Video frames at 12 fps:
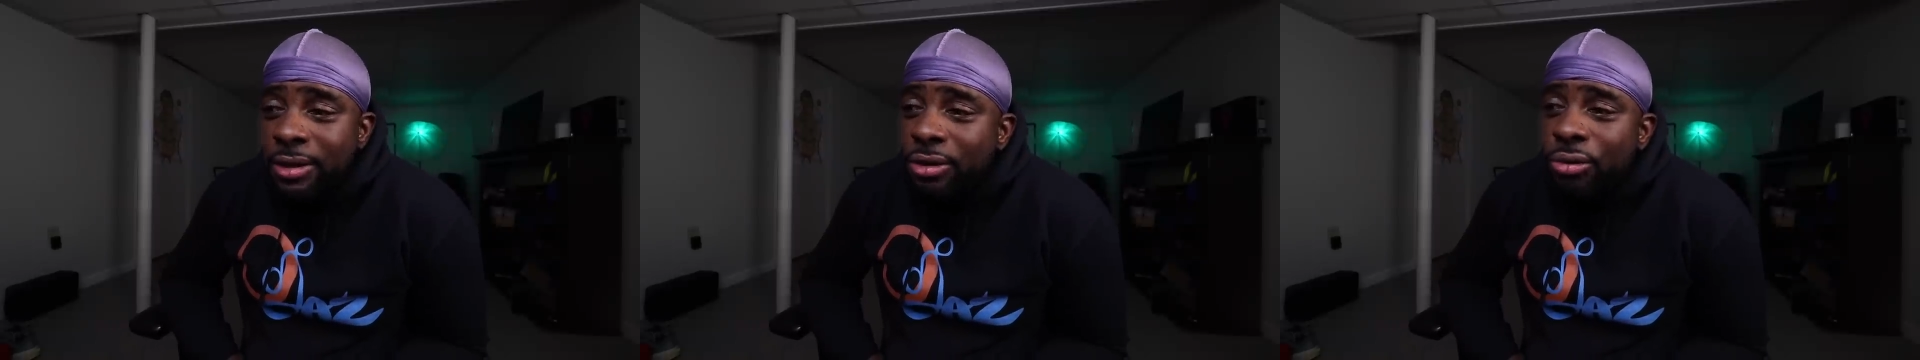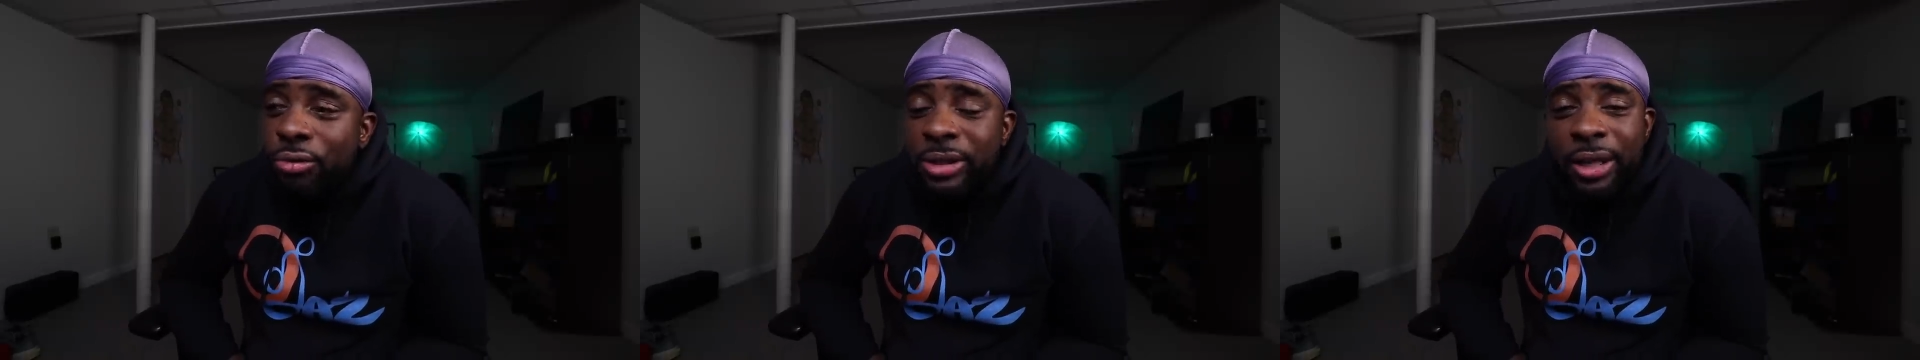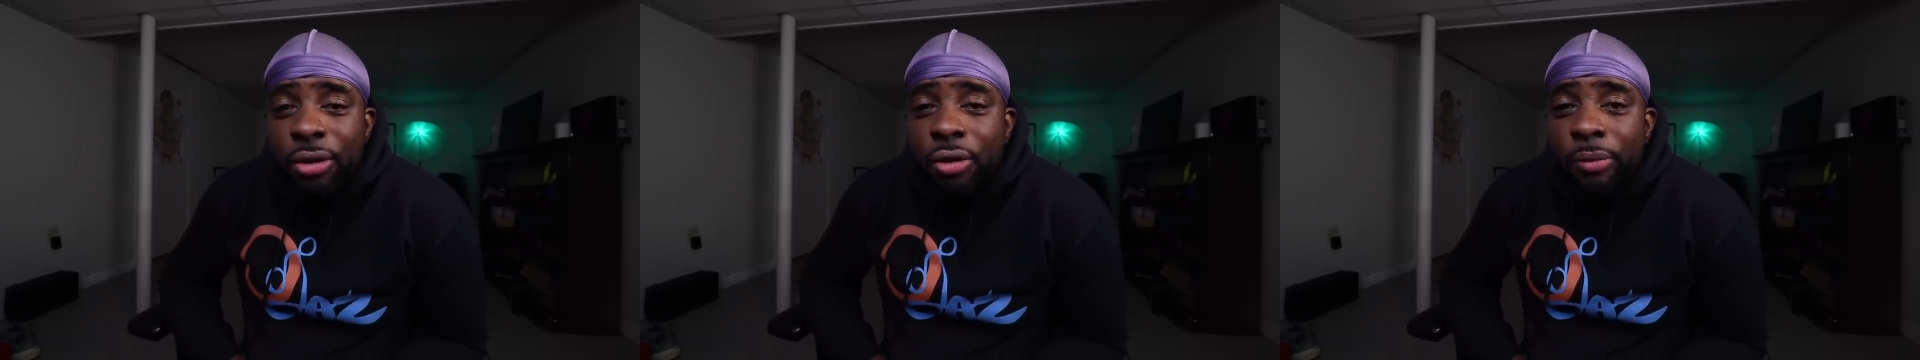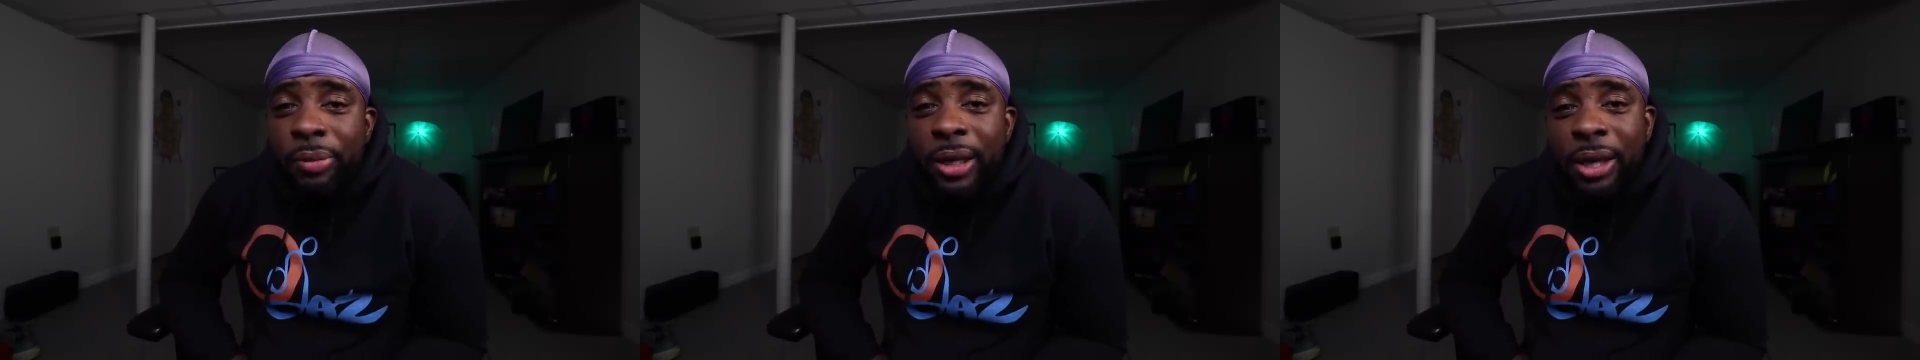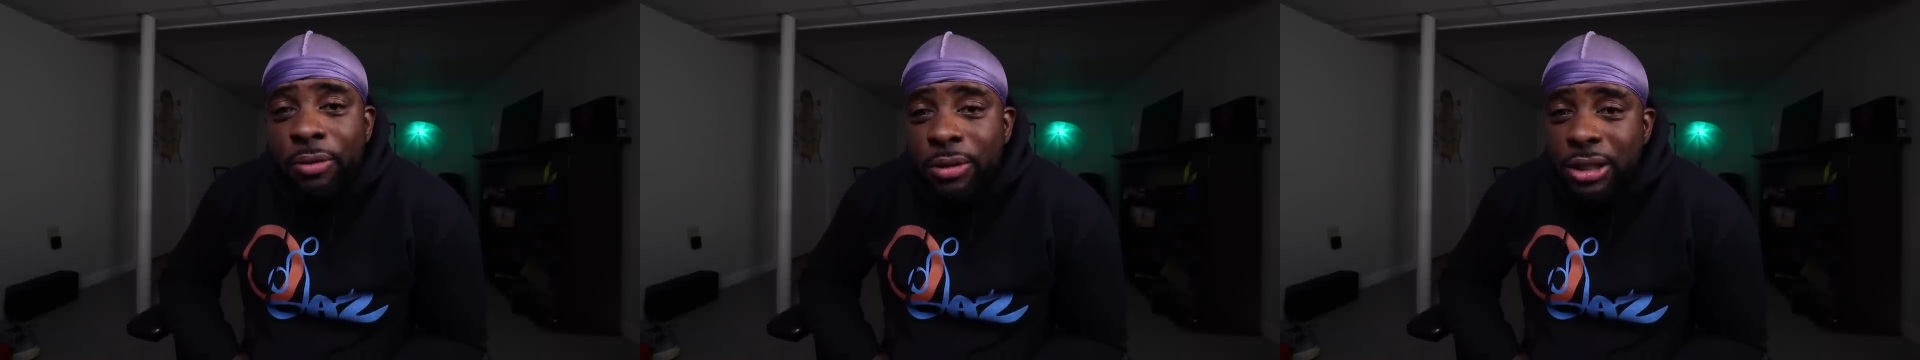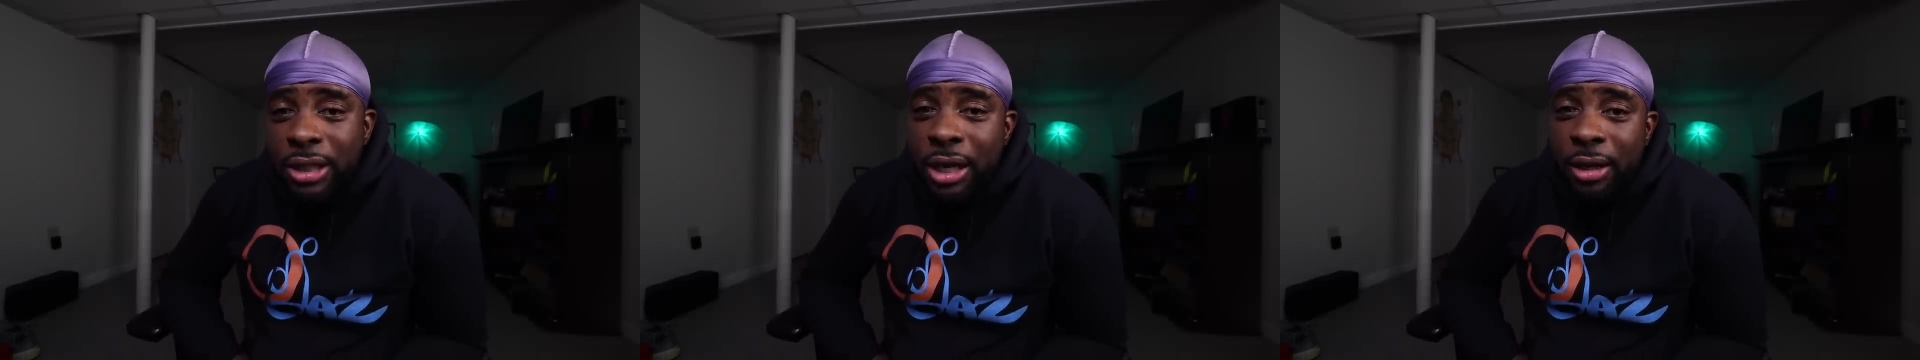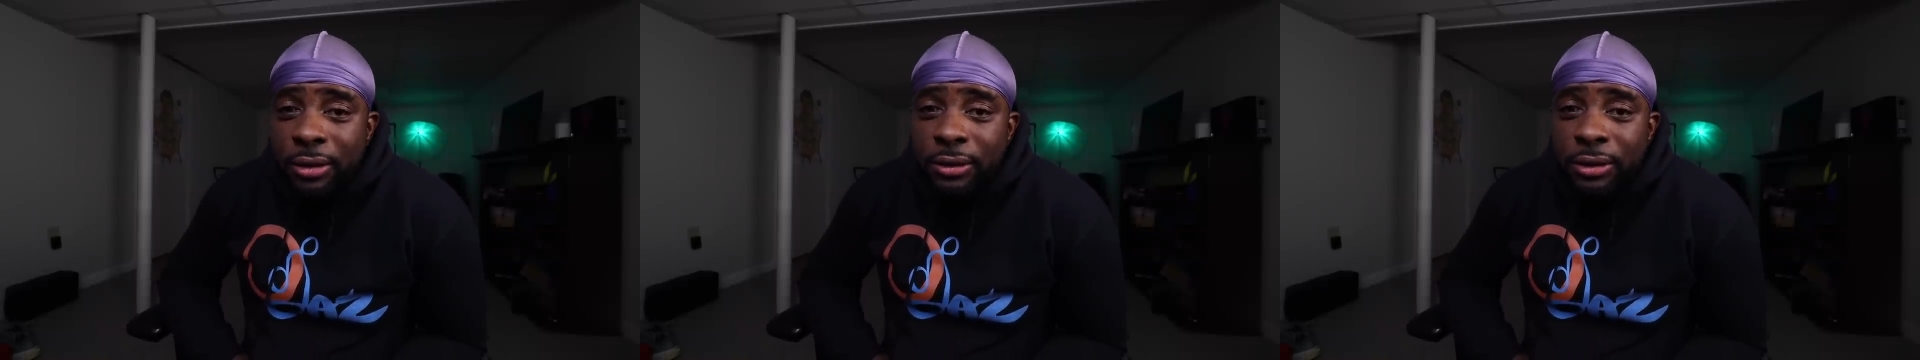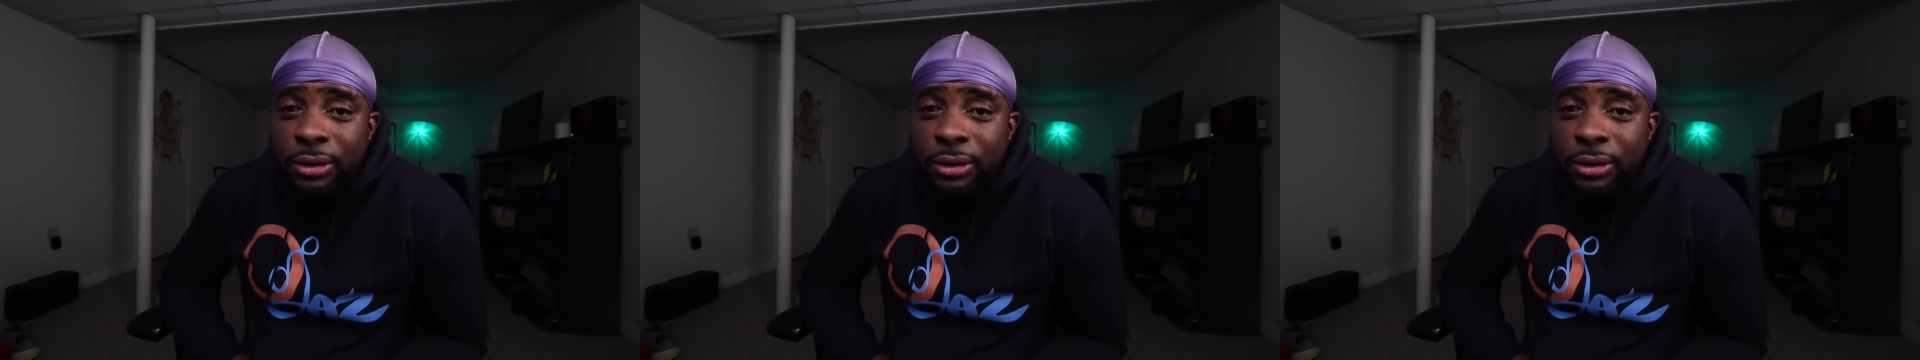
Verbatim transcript: dudes ain't gonna play with y'all.